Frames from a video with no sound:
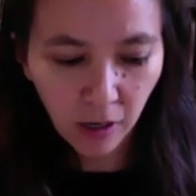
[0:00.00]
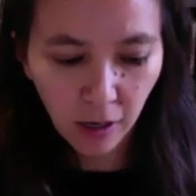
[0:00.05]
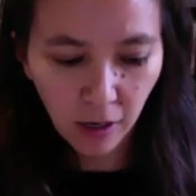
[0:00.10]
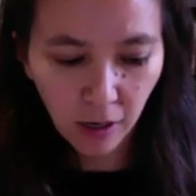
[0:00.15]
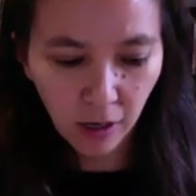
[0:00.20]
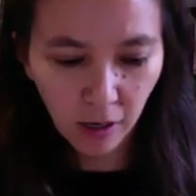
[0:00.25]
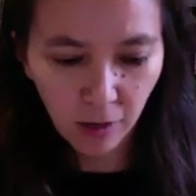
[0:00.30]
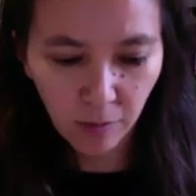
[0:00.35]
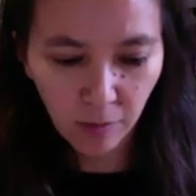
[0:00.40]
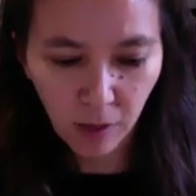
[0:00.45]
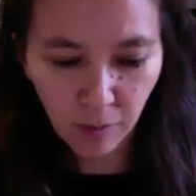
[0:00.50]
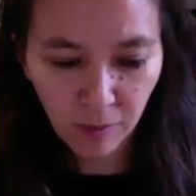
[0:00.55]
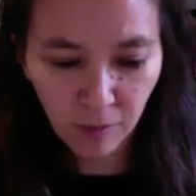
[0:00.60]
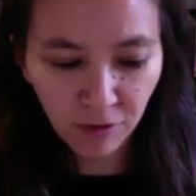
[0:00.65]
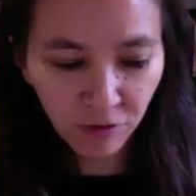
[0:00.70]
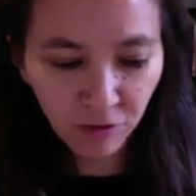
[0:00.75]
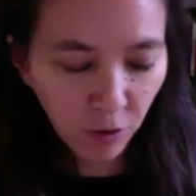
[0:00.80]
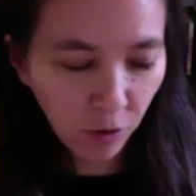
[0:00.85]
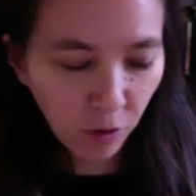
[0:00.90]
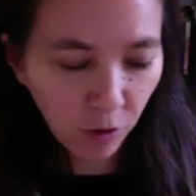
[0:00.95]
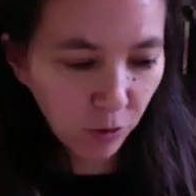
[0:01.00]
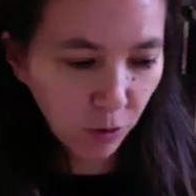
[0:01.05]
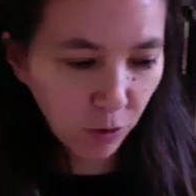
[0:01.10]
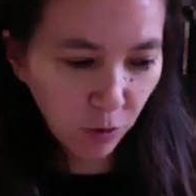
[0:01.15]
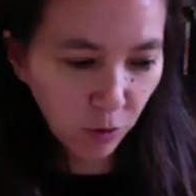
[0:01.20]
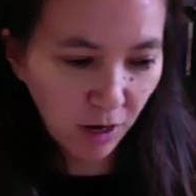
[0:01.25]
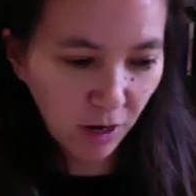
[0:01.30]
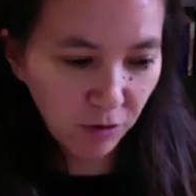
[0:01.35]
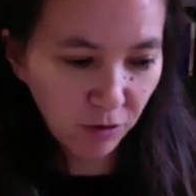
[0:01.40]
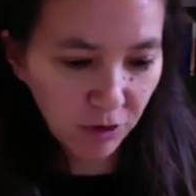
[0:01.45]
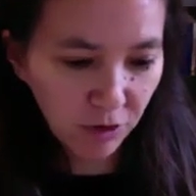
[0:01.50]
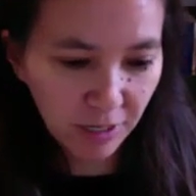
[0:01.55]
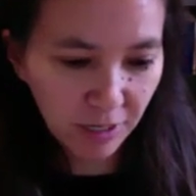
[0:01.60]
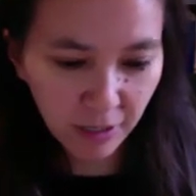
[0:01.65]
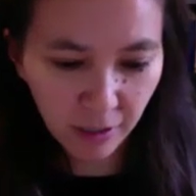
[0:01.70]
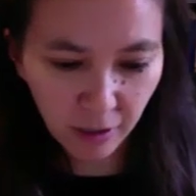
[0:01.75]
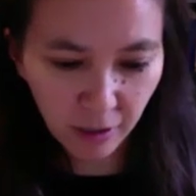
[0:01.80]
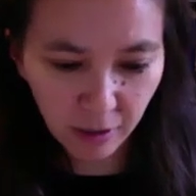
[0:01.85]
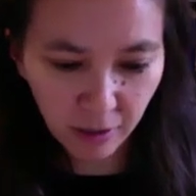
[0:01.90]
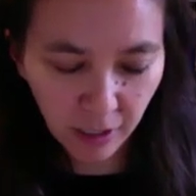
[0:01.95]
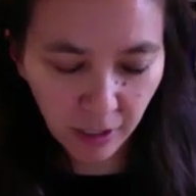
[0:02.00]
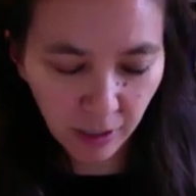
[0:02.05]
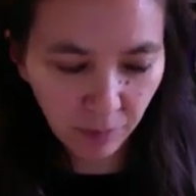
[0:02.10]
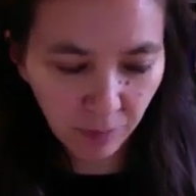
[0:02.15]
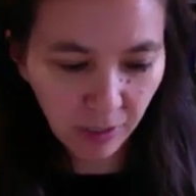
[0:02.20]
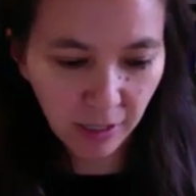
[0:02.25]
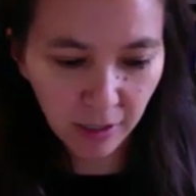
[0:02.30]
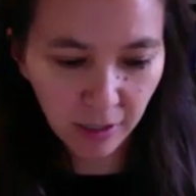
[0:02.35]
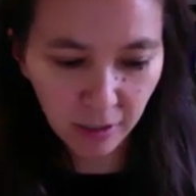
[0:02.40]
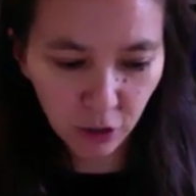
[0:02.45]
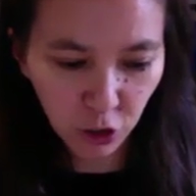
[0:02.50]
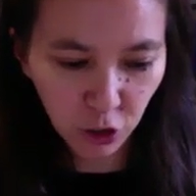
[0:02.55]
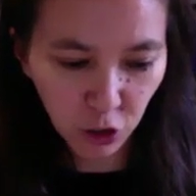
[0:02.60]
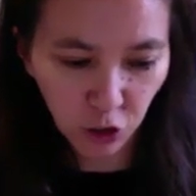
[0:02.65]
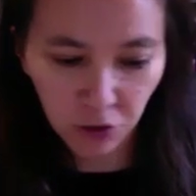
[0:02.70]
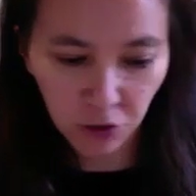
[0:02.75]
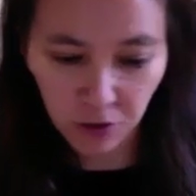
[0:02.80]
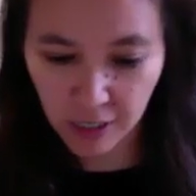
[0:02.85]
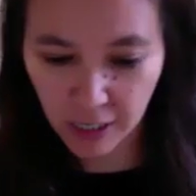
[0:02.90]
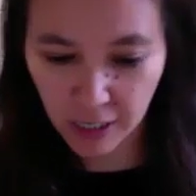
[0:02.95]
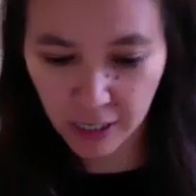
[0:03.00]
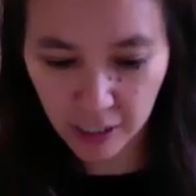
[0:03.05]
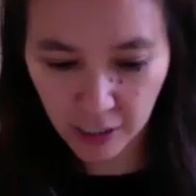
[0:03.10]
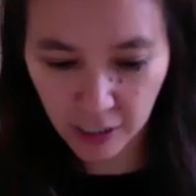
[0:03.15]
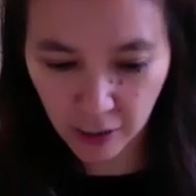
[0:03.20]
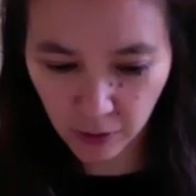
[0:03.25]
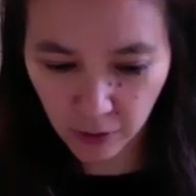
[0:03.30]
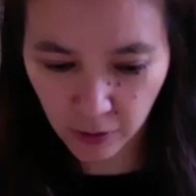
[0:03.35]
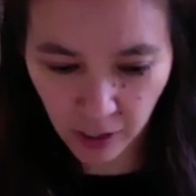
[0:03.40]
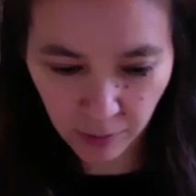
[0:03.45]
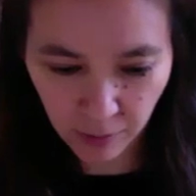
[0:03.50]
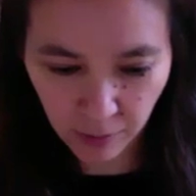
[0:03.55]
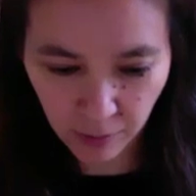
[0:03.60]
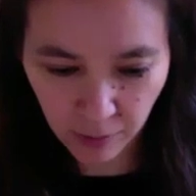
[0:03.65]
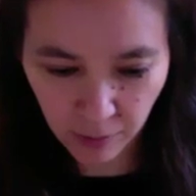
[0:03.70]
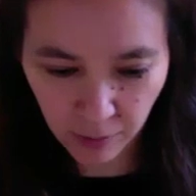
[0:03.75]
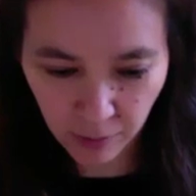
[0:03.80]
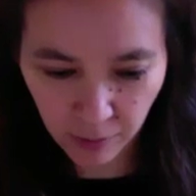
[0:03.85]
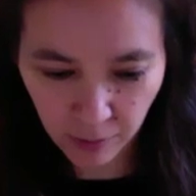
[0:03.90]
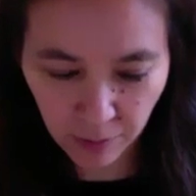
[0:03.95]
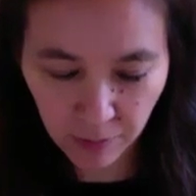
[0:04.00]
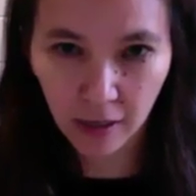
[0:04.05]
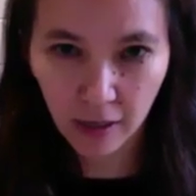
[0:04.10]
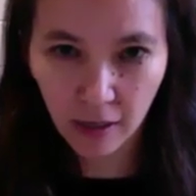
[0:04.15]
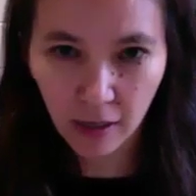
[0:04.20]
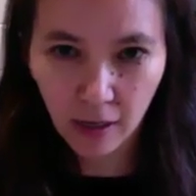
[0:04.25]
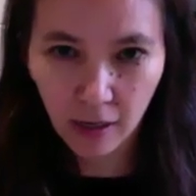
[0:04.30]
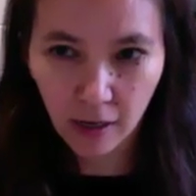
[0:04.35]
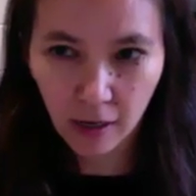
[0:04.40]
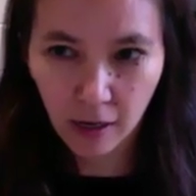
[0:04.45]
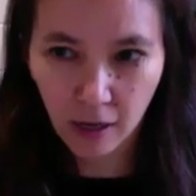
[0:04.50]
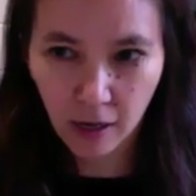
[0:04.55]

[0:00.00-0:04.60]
on my phone, or I've written it in my journal that I carry around in my bag,